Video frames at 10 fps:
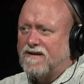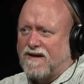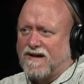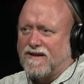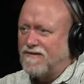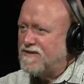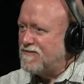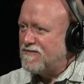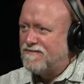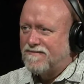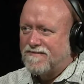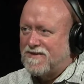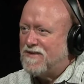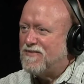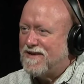God loves them
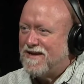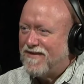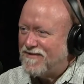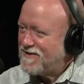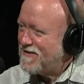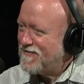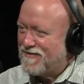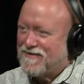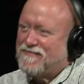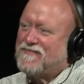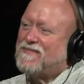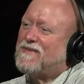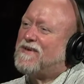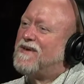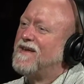deeply. He gave His Son for them,
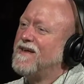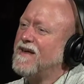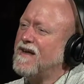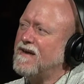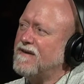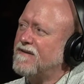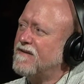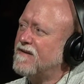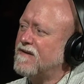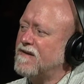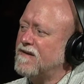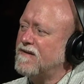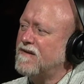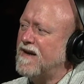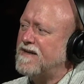and uh,
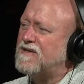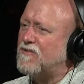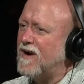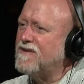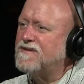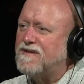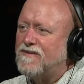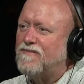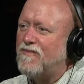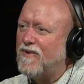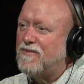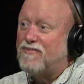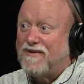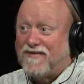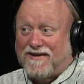and He surrounds them with
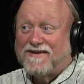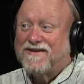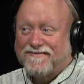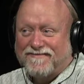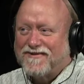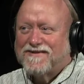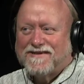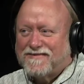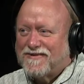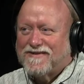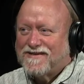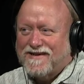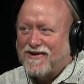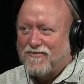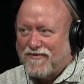prevenient mercies, mercies that
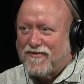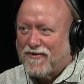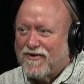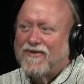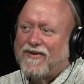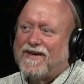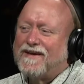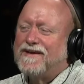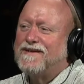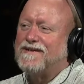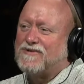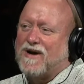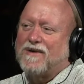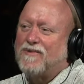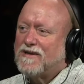go before, to
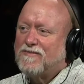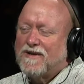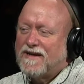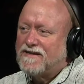try to bring them in.